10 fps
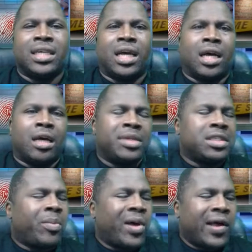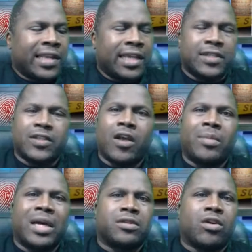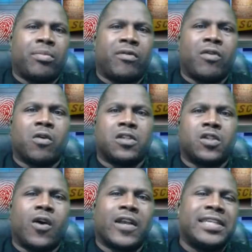Mr. Podcast is all about thought-provoking talk,